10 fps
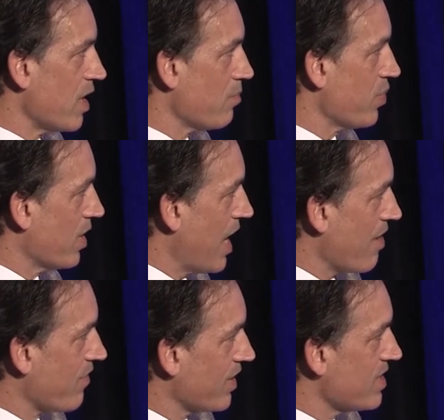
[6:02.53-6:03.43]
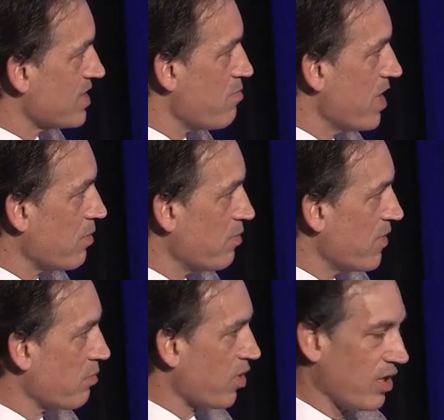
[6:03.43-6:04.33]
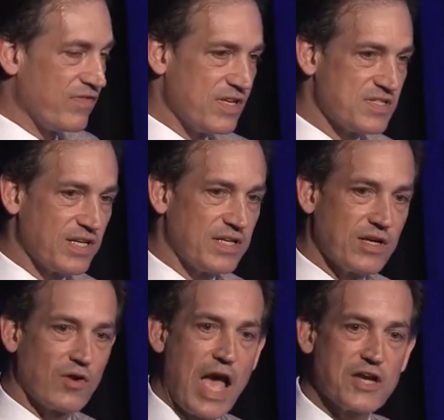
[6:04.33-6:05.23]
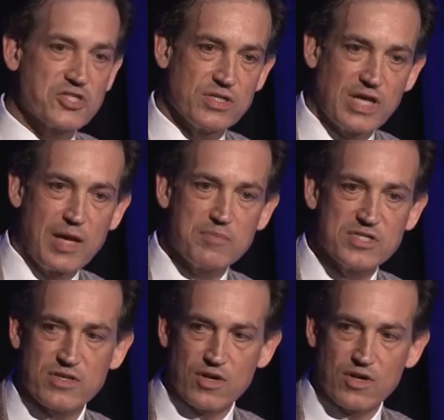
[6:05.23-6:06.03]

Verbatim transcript: up having is a minimum number of distinct interaction types